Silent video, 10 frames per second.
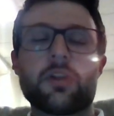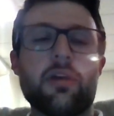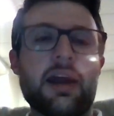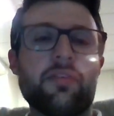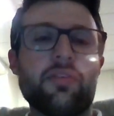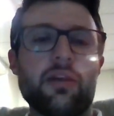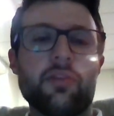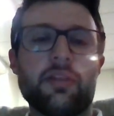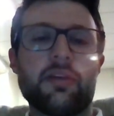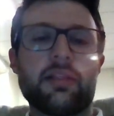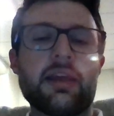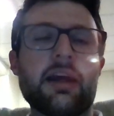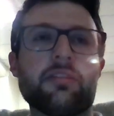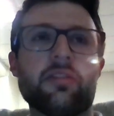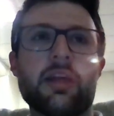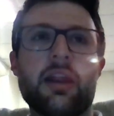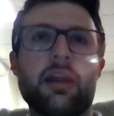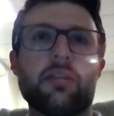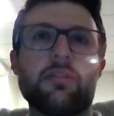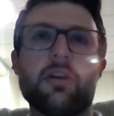graph and everything like that, so that I
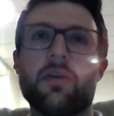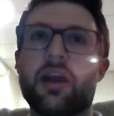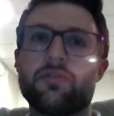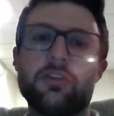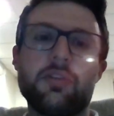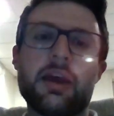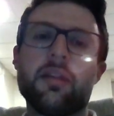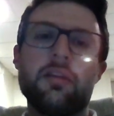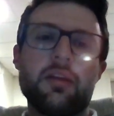don't have to do that.